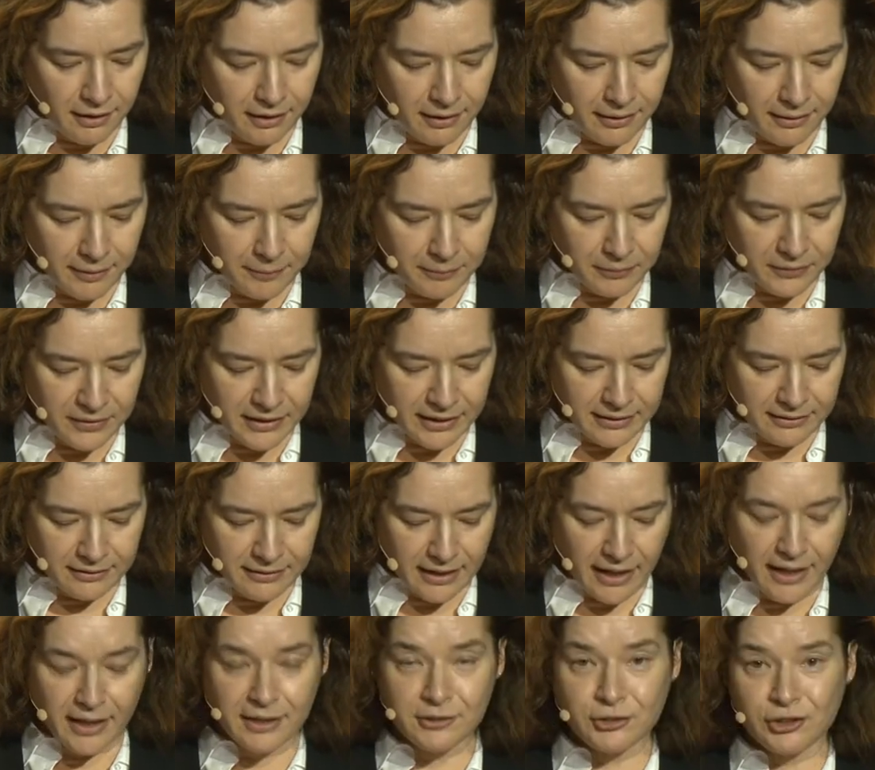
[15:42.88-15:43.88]
than
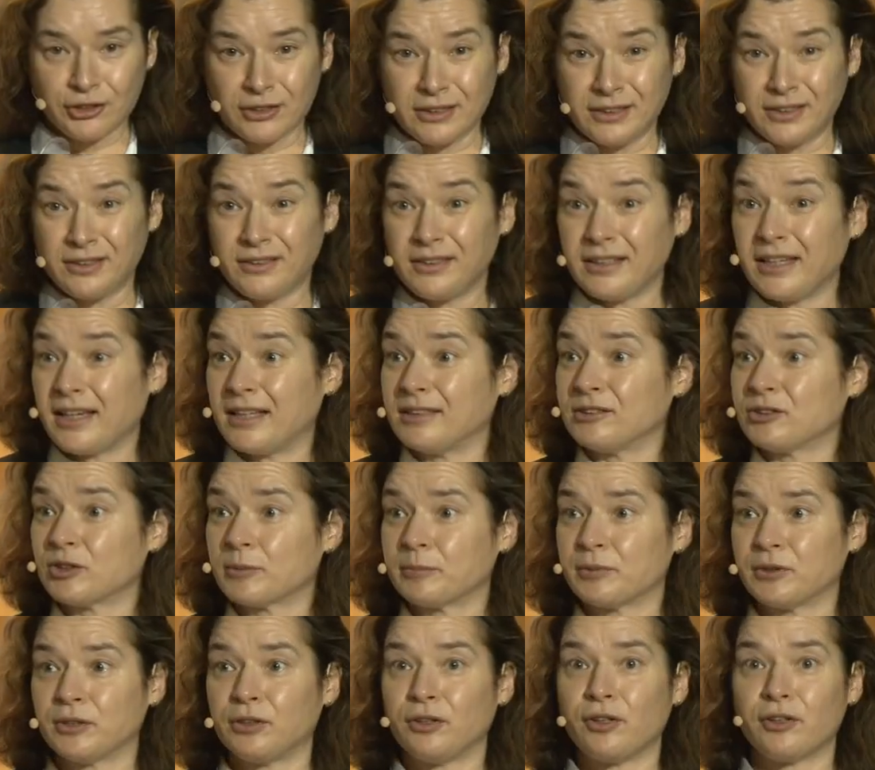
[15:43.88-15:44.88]
actually the
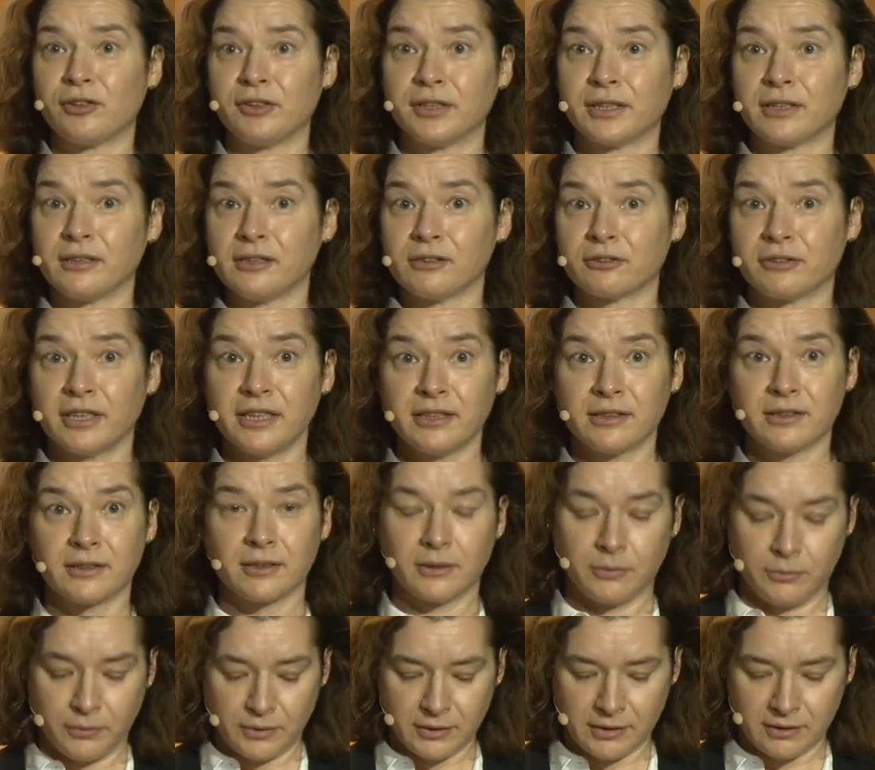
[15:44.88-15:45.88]
entrepreneurial
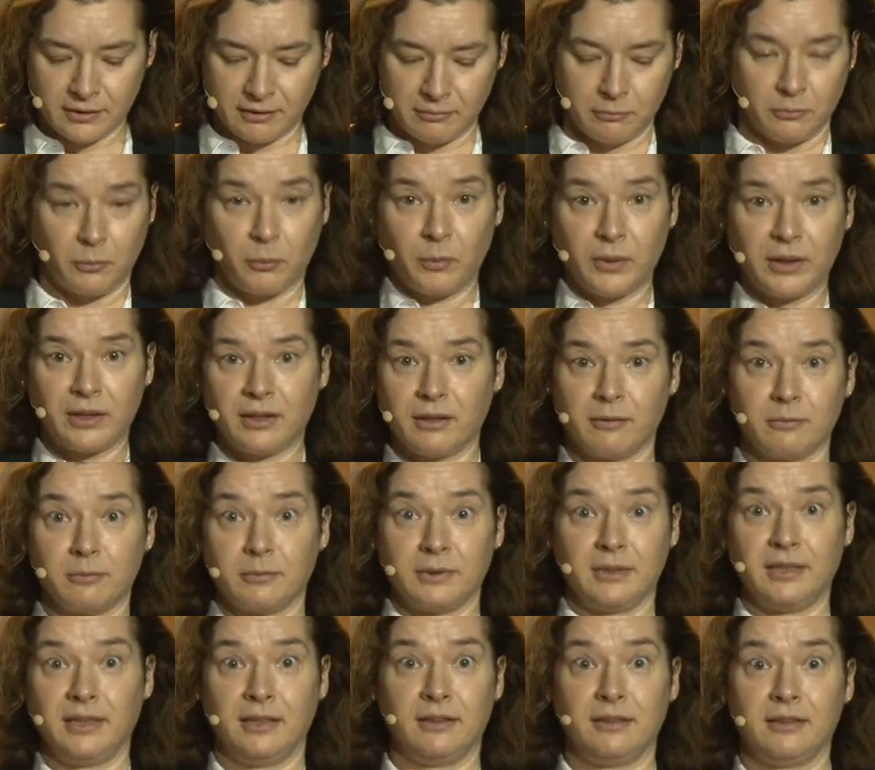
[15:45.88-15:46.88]
risk, which
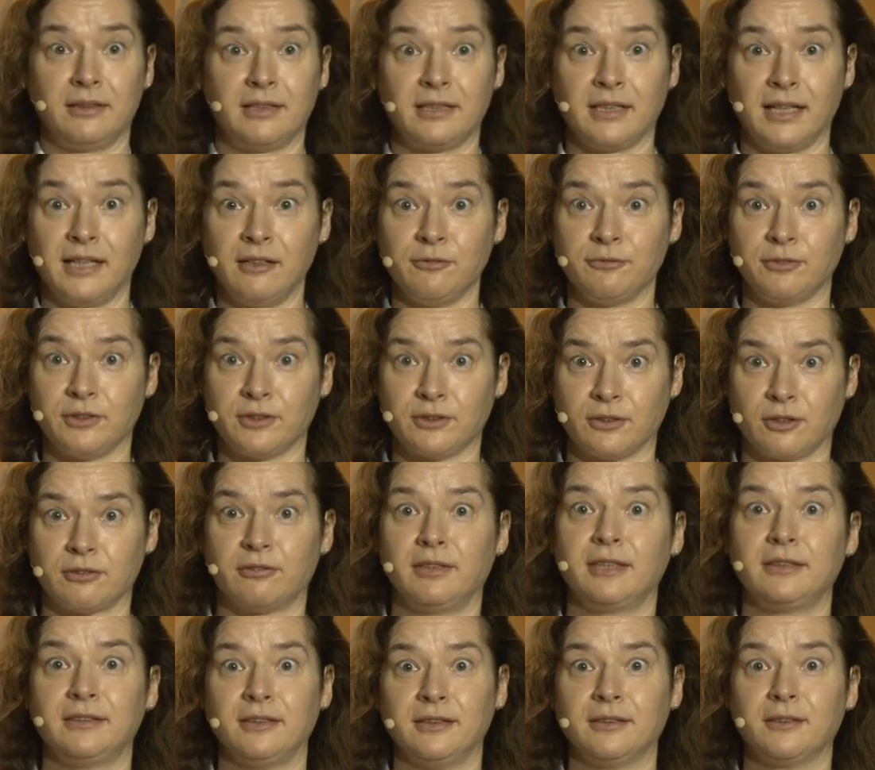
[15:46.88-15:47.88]
in itself is
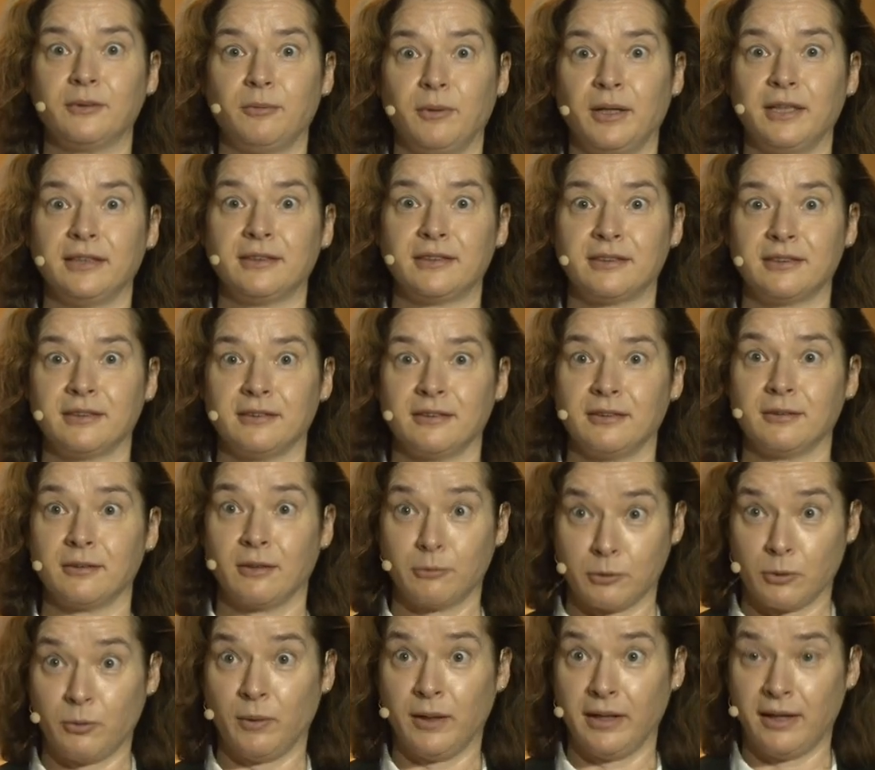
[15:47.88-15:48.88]
already quite
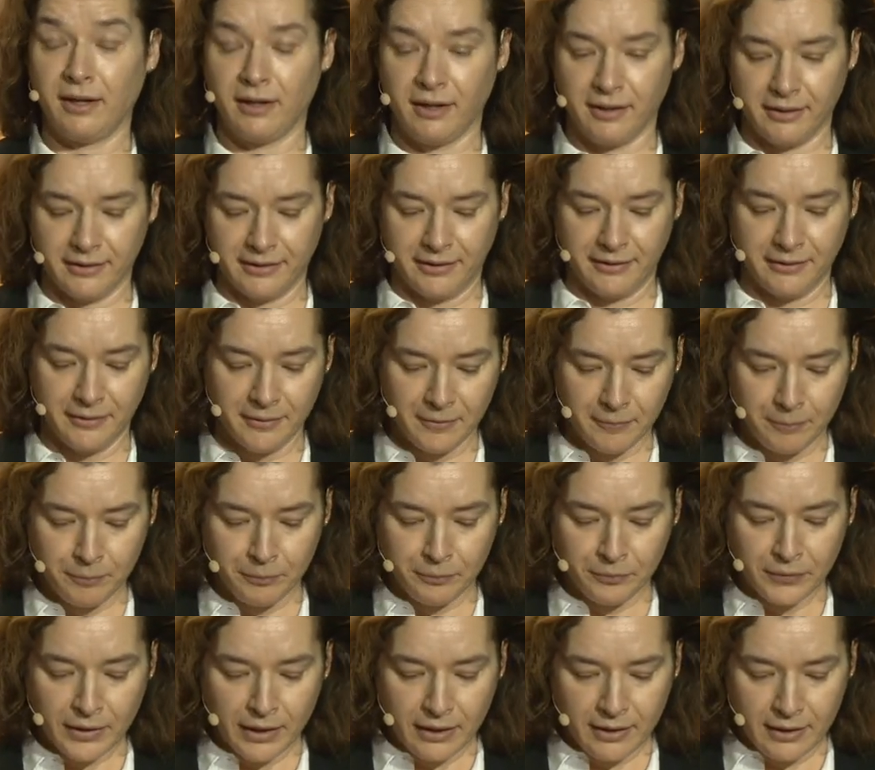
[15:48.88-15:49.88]
high.
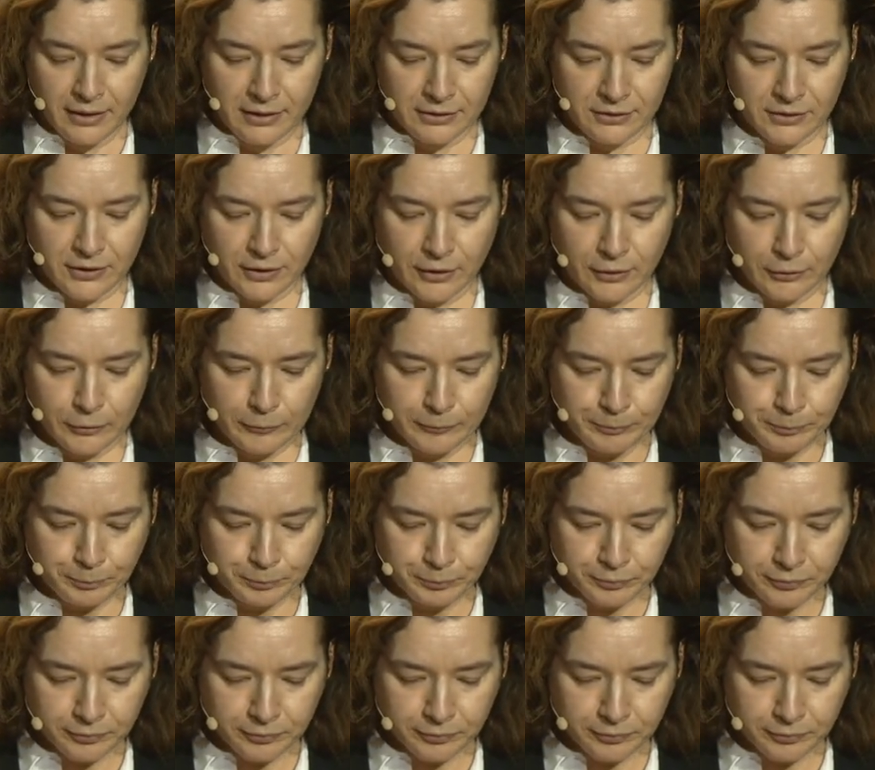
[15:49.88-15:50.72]
So